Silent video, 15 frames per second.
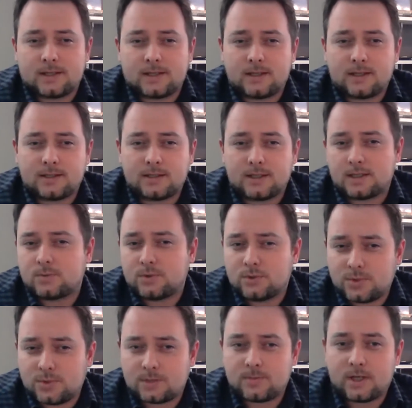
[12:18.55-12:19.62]
And it
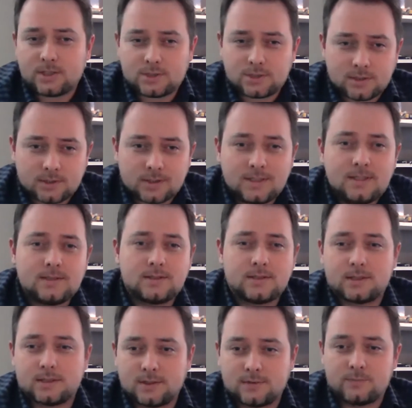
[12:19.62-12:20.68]
will be much
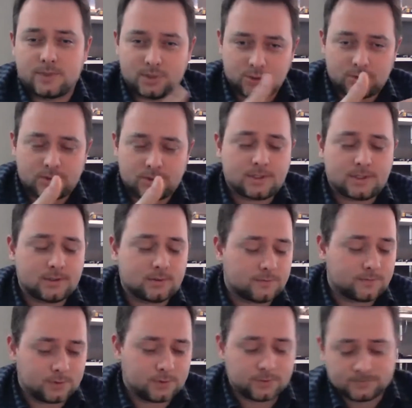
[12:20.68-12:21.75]
easier if majority
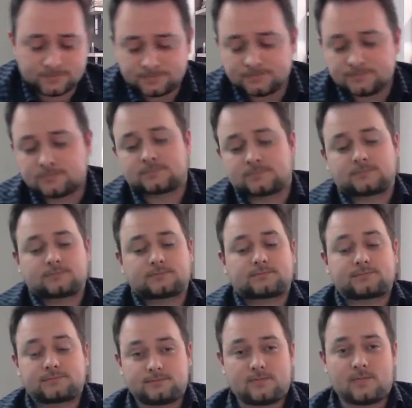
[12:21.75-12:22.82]
of you
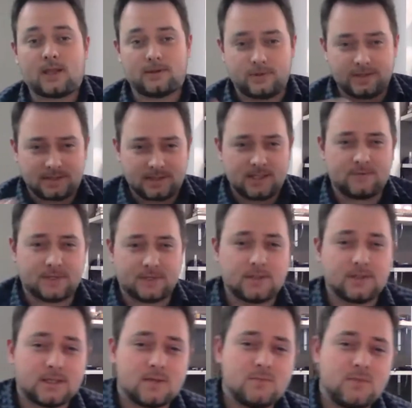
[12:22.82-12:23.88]
receive
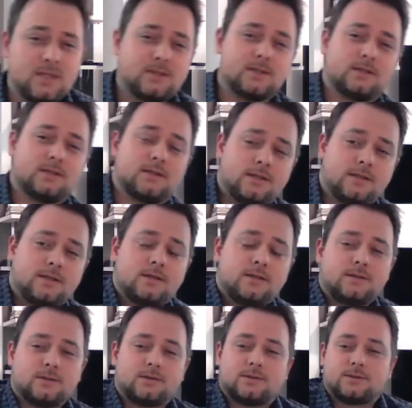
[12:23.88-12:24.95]
it immediately
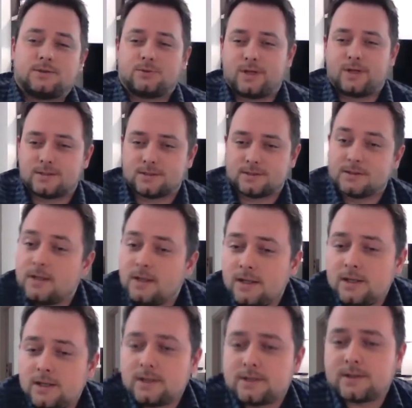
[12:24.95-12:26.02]
during the
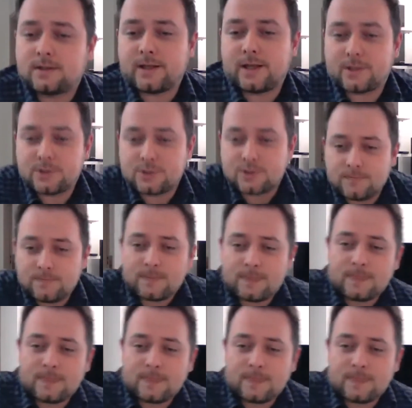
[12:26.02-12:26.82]
lecture.